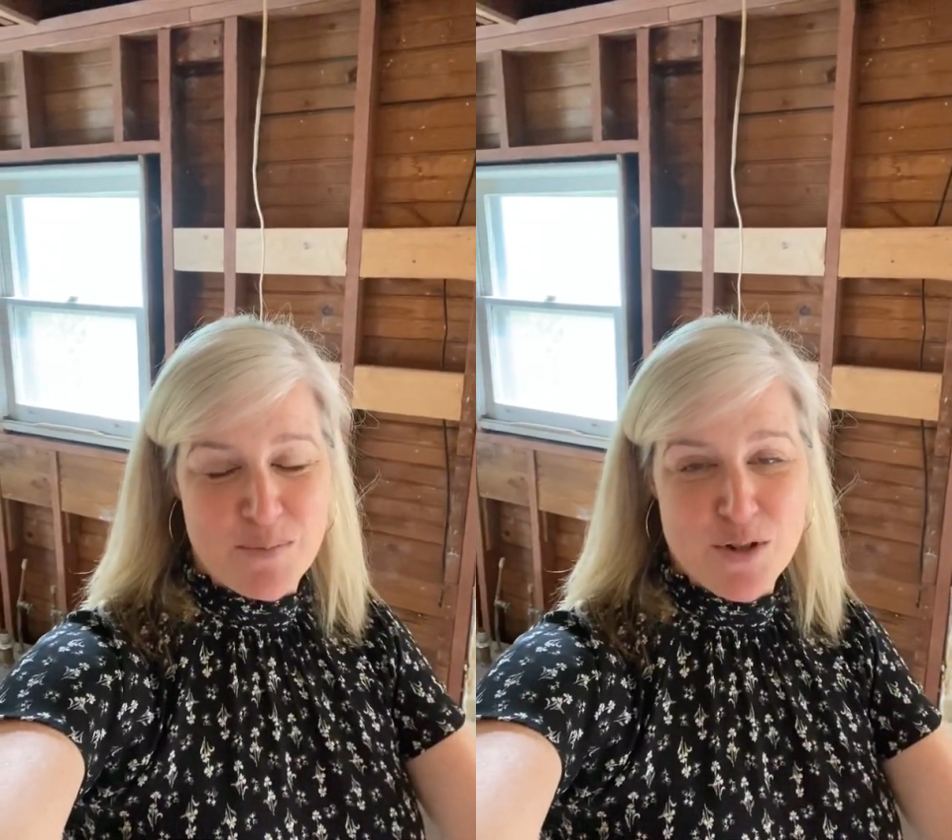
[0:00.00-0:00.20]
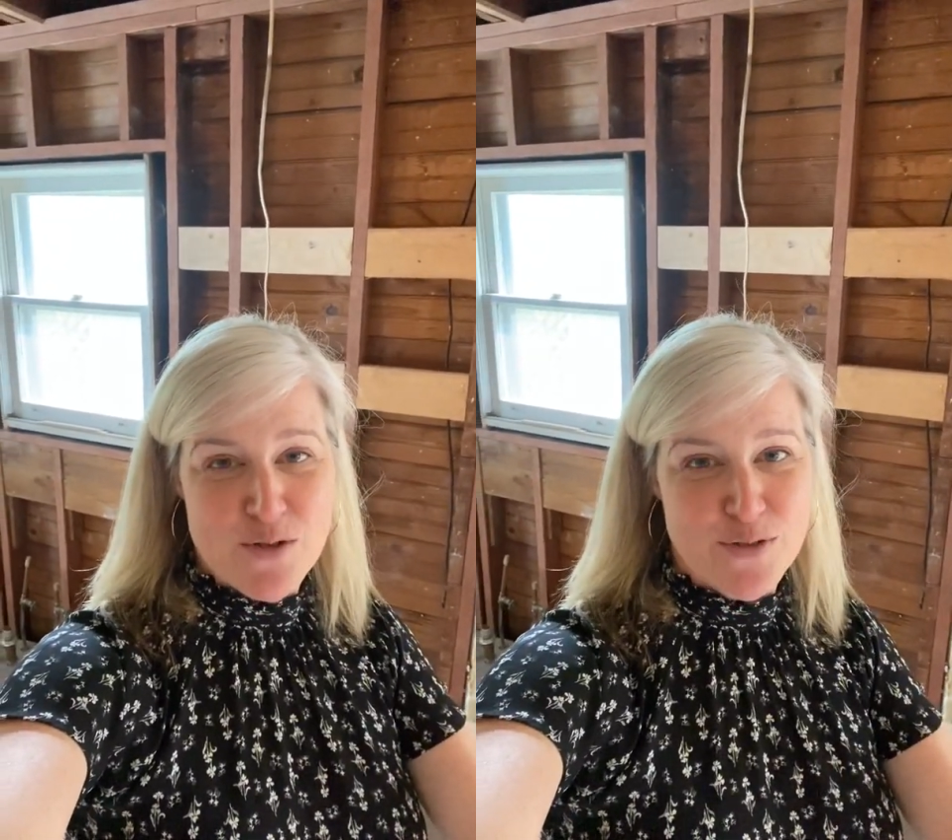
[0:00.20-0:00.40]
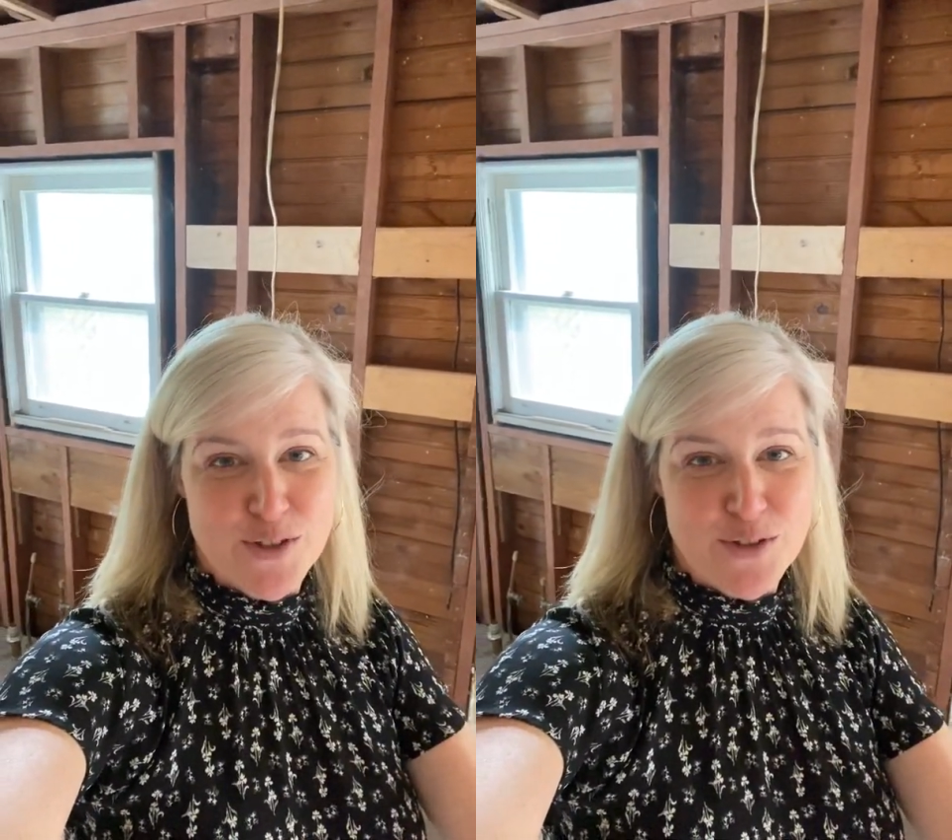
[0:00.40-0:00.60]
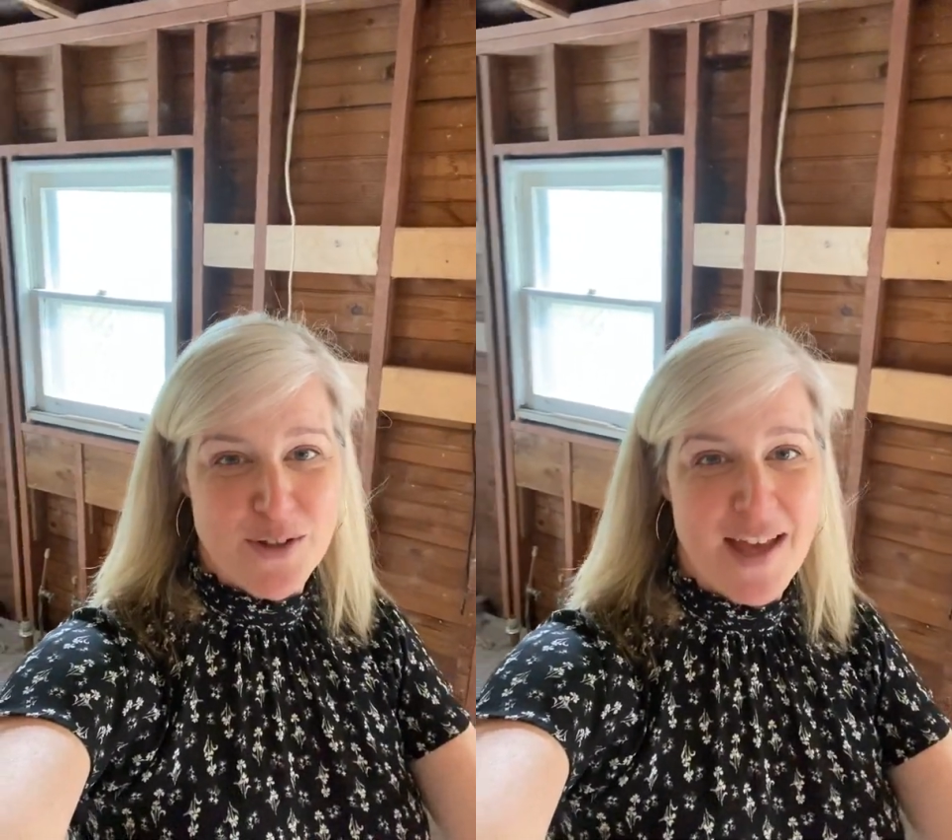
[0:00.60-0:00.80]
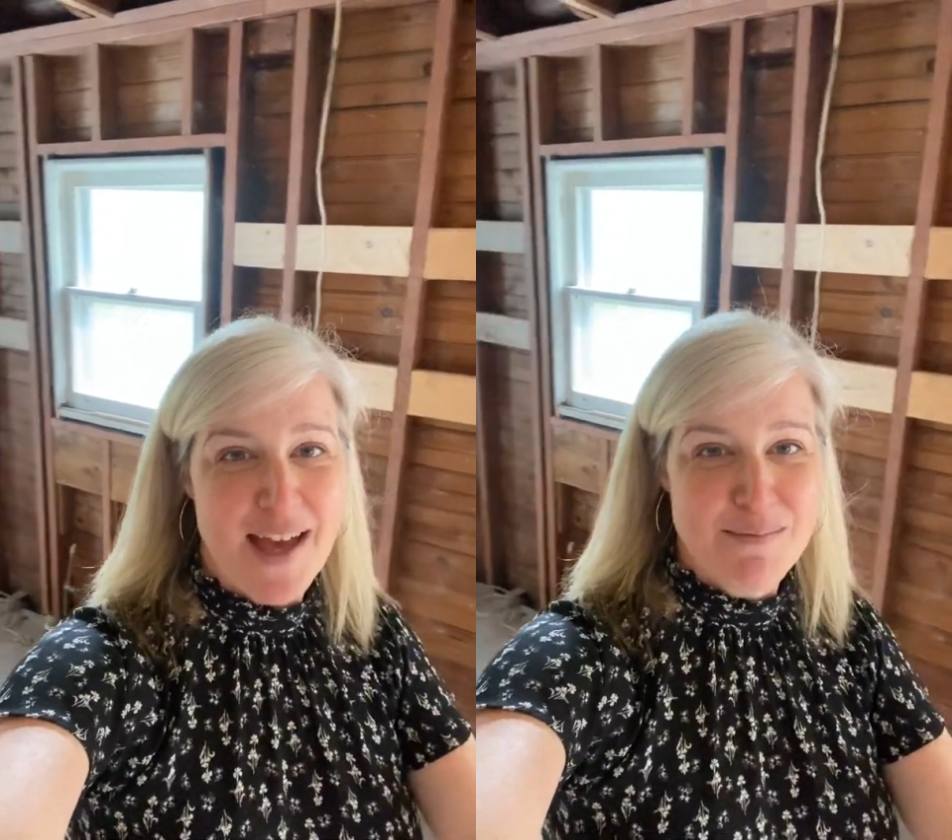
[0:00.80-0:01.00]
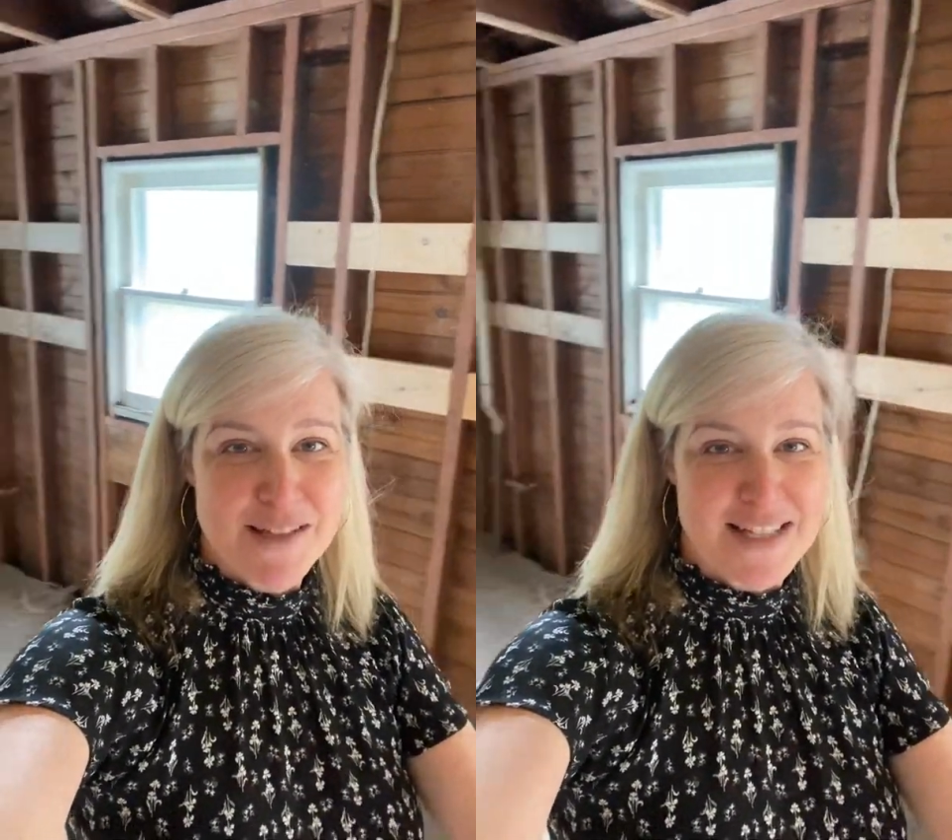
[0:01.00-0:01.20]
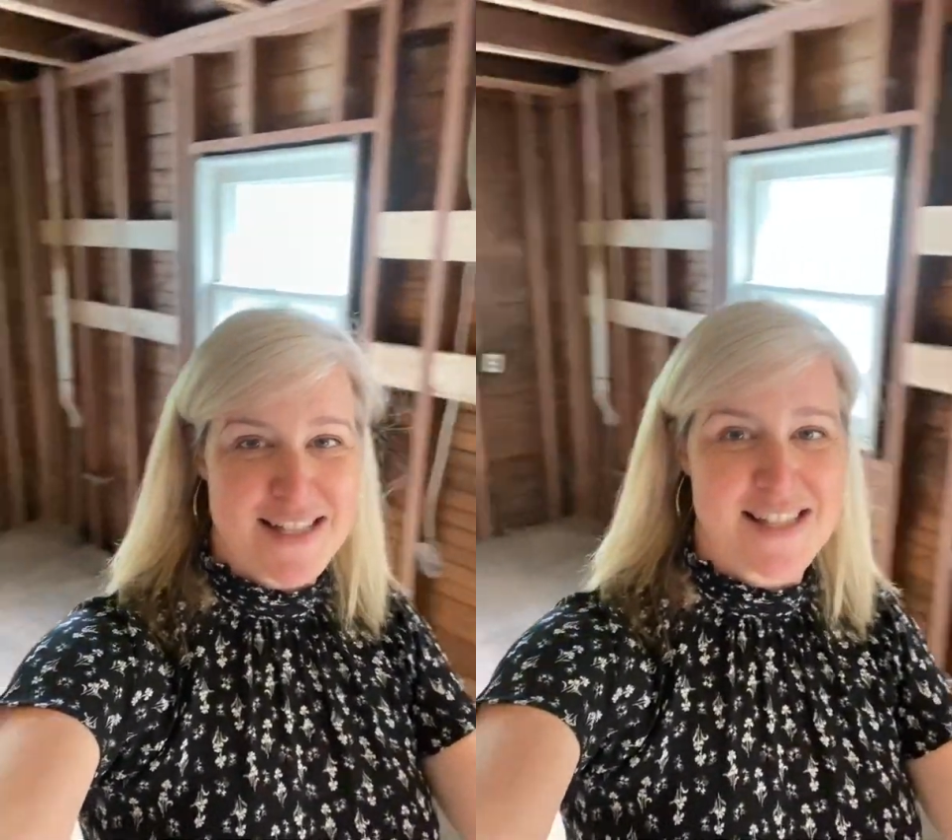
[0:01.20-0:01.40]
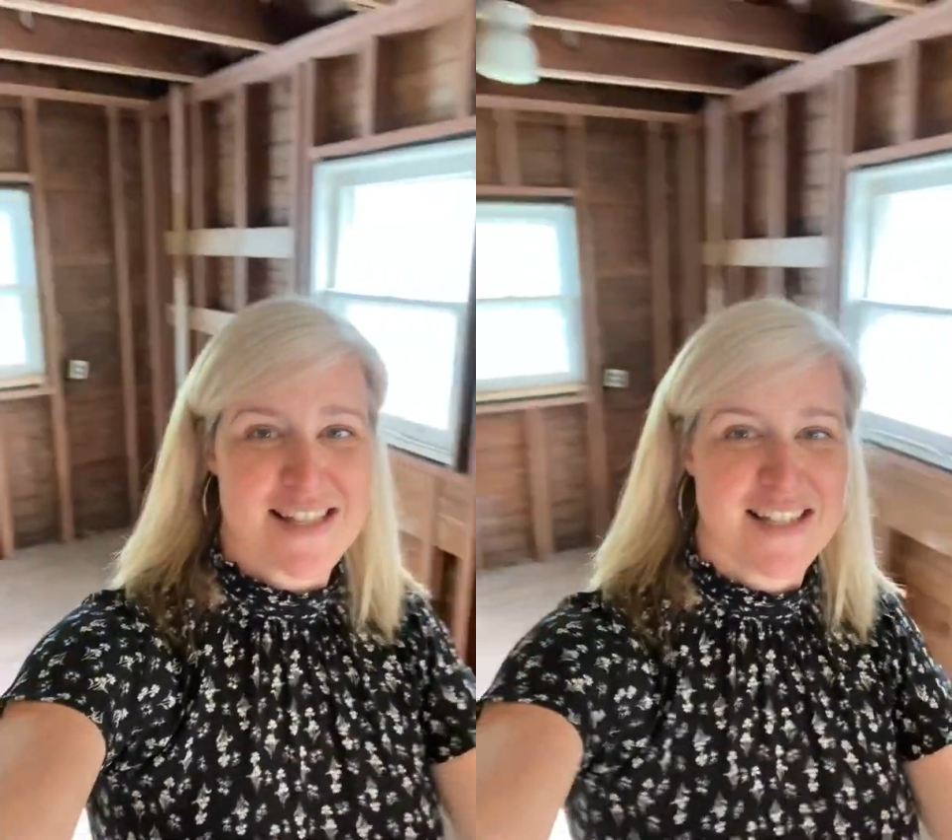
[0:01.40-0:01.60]
beautiful new
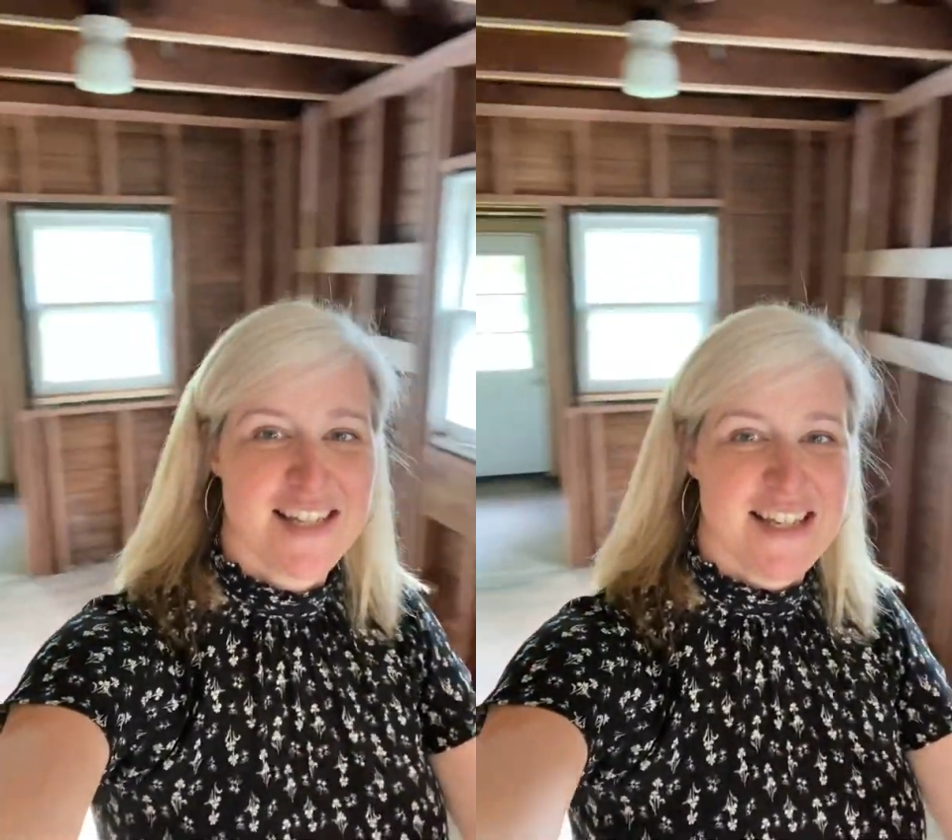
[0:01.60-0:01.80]
cabinets